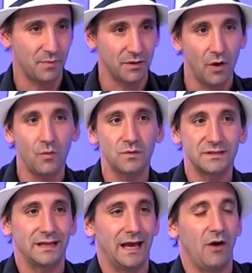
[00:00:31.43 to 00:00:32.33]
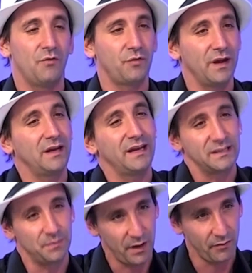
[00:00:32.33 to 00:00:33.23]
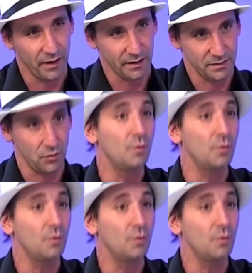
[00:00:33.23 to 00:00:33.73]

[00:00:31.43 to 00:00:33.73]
but no one was offering an experience.